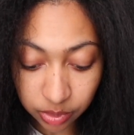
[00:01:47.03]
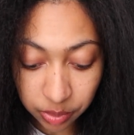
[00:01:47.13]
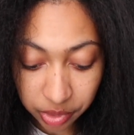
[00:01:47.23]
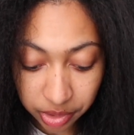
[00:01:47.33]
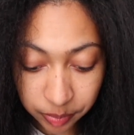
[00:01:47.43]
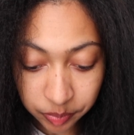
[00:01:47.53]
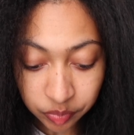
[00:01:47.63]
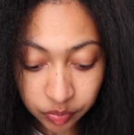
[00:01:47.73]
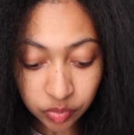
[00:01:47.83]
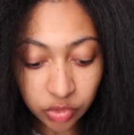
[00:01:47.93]
wait a minute.
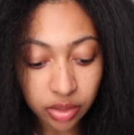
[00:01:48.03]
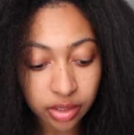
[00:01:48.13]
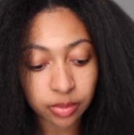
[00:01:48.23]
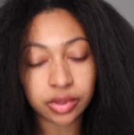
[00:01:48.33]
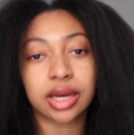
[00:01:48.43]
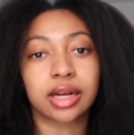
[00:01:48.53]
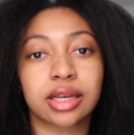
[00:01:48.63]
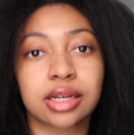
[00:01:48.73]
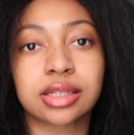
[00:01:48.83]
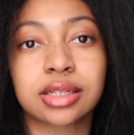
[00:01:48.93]
Oh yeah, we gotta
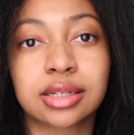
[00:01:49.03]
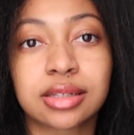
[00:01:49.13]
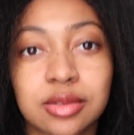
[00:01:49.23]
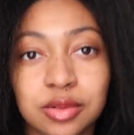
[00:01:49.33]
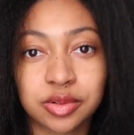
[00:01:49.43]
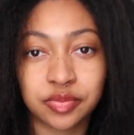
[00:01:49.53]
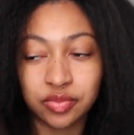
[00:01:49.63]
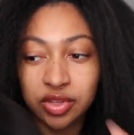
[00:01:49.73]
get into this, hold on.